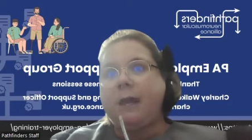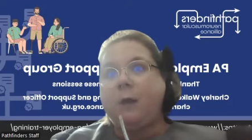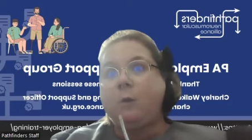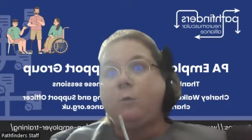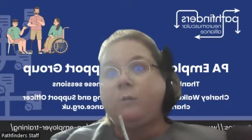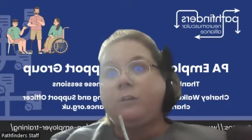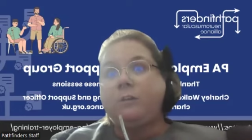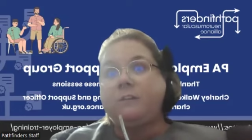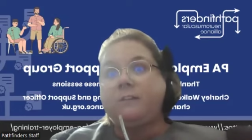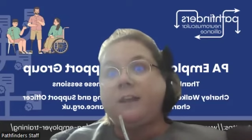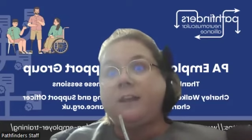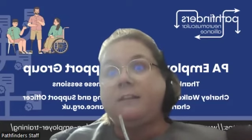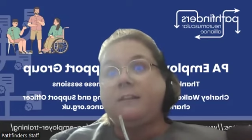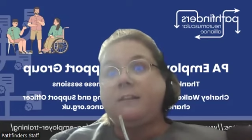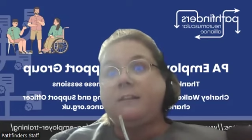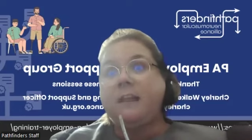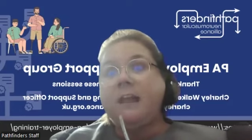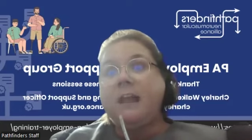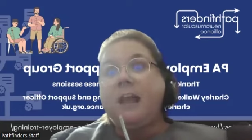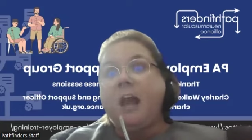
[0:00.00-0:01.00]
It also
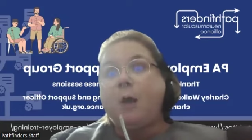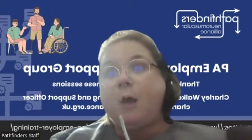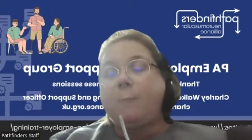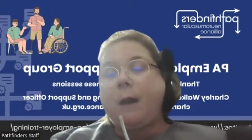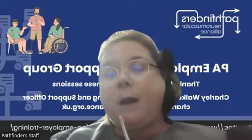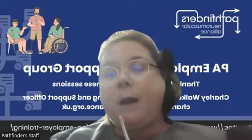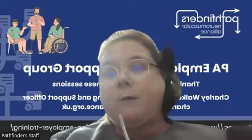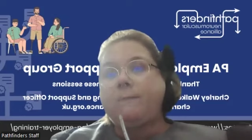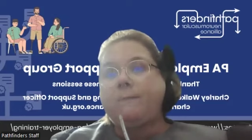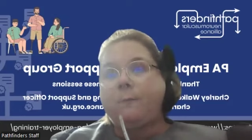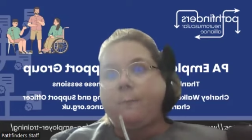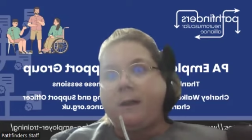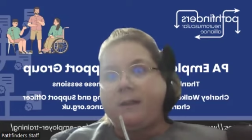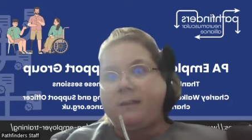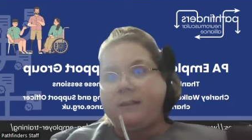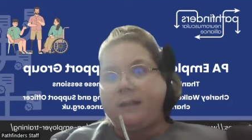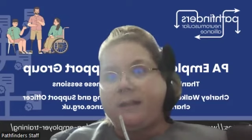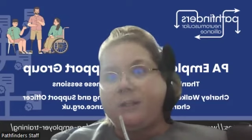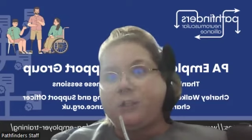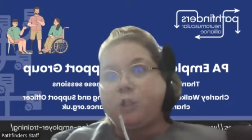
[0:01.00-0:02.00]
sends a powerful
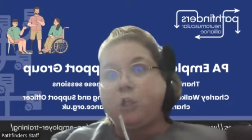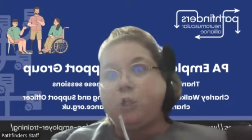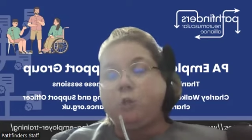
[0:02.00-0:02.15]
message.